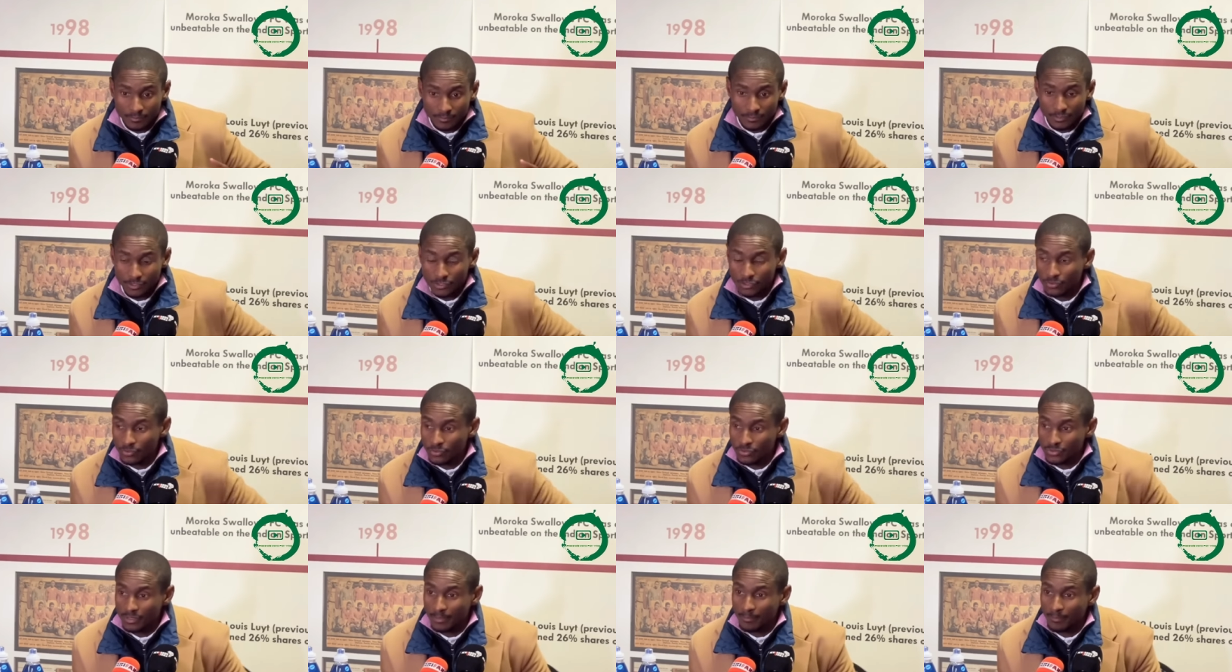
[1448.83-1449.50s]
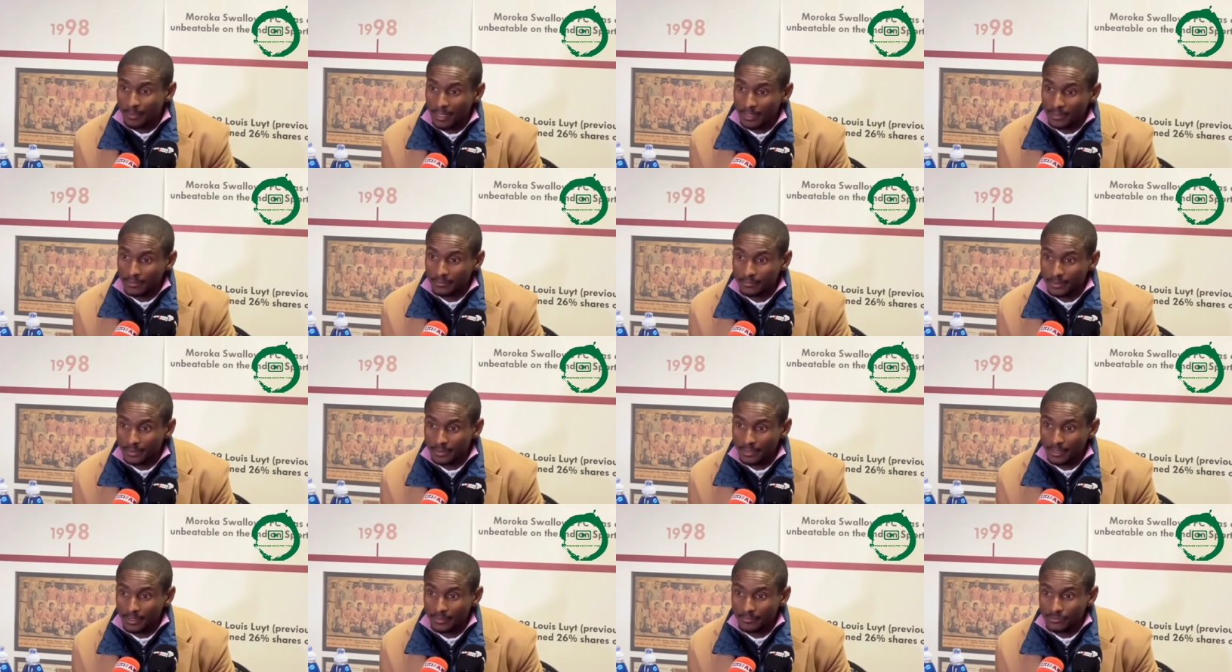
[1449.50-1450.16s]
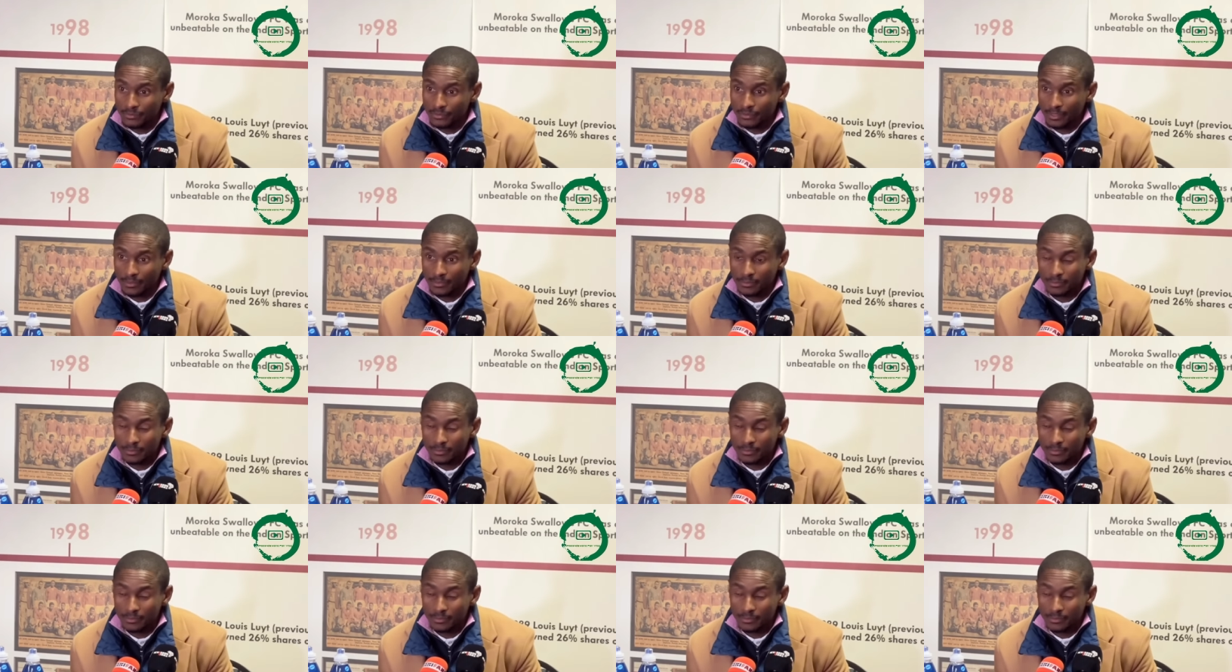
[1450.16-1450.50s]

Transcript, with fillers: Excuse the pun, but I have to now.